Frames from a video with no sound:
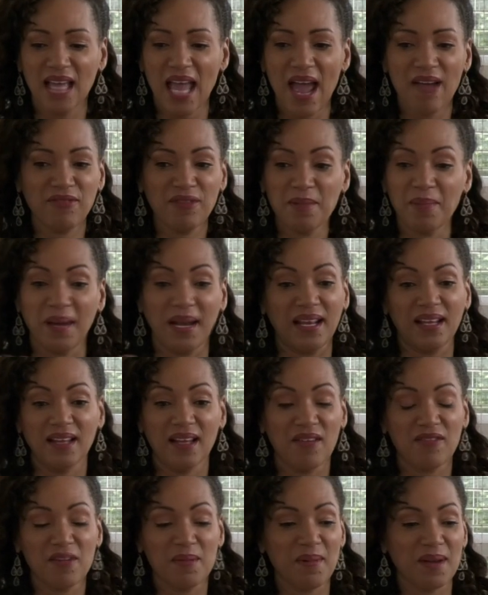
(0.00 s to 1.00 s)

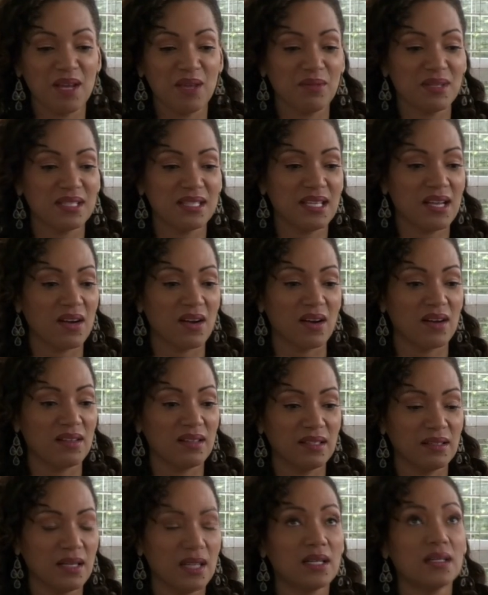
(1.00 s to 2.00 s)
everybody was there.
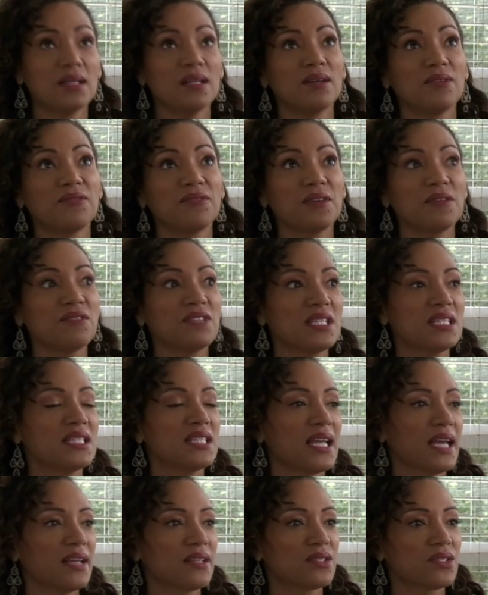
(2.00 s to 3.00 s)
50
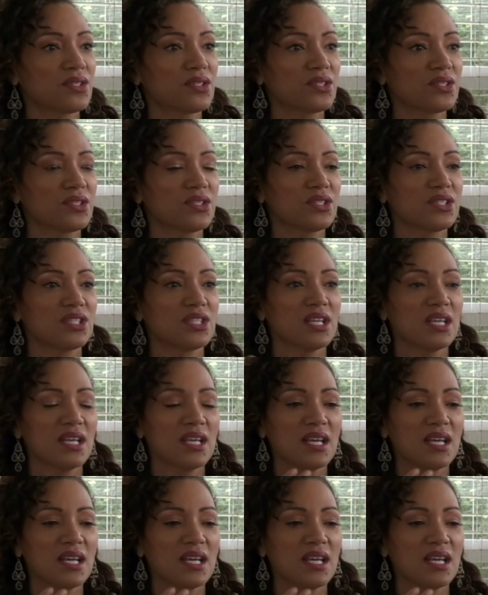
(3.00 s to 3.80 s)
dancers.